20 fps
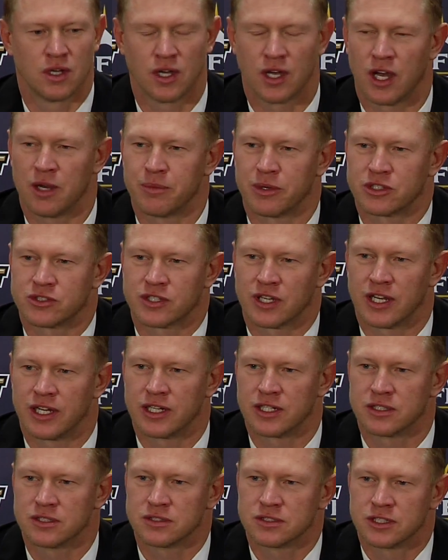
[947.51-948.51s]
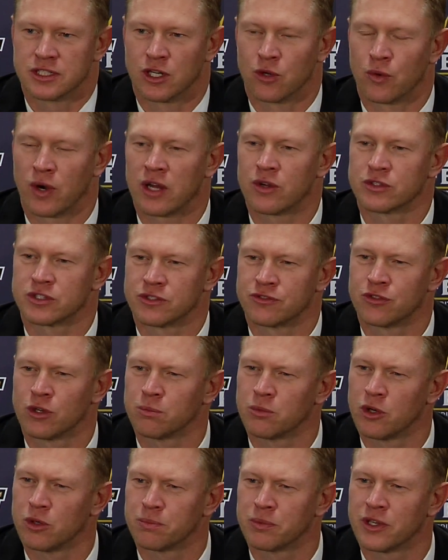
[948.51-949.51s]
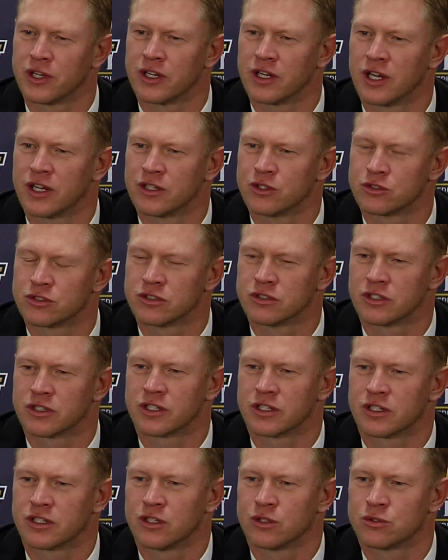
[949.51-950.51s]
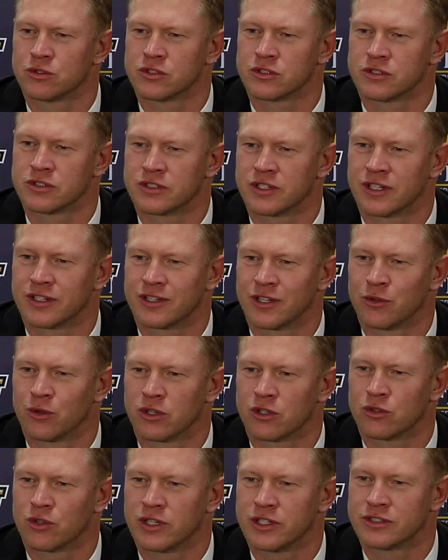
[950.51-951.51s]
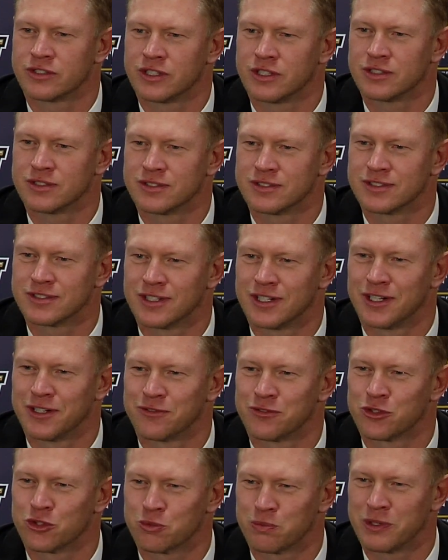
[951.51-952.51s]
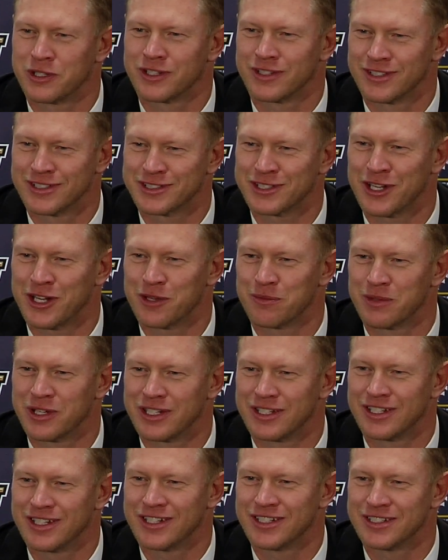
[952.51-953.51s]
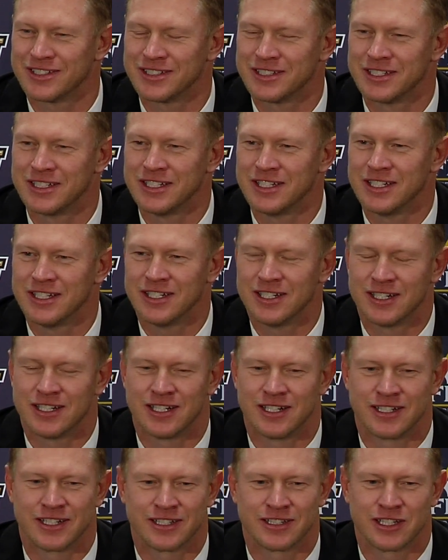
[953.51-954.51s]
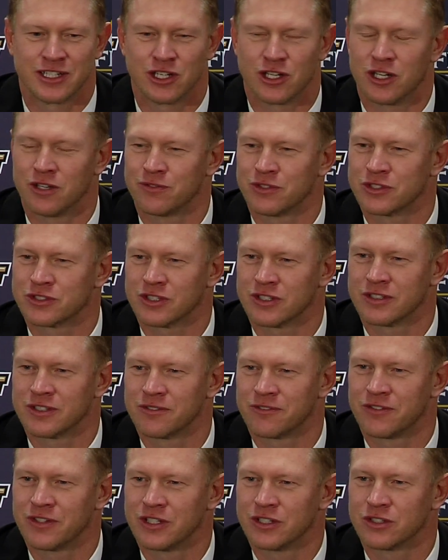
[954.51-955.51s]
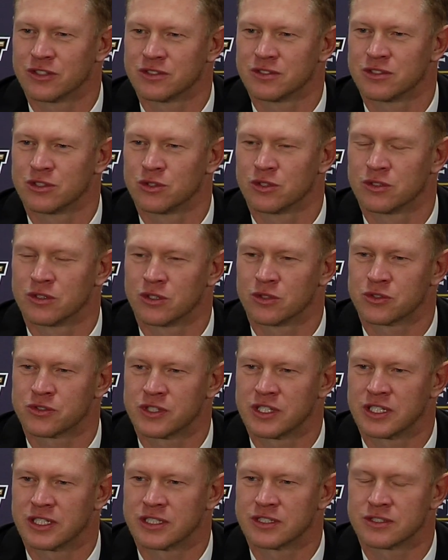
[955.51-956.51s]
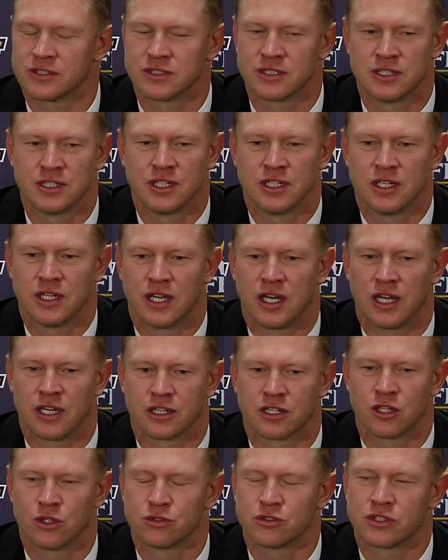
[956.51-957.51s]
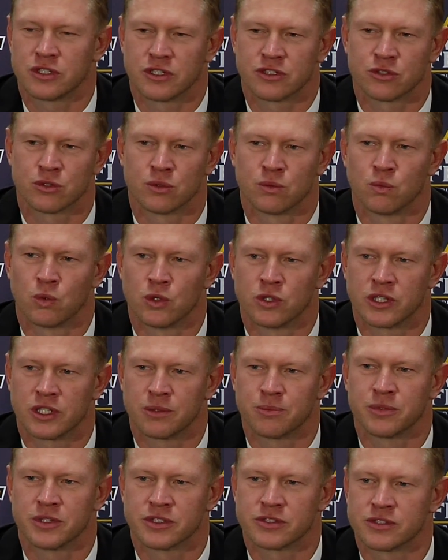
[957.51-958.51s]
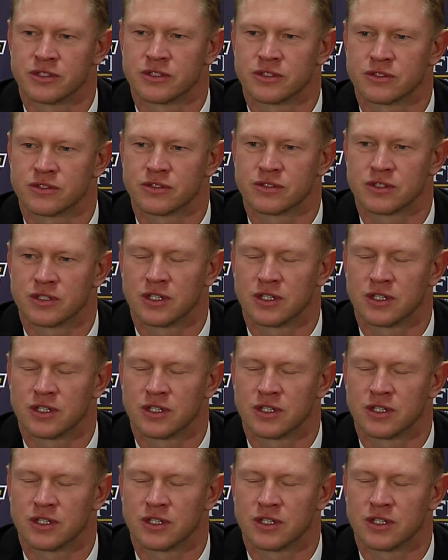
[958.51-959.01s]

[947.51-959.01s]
I'm excited. You know, when I was a football player, I used to look at coaches and think they were crazy for spending the time they did in the office, on the field, doing those things. Coaching is a rewarding business.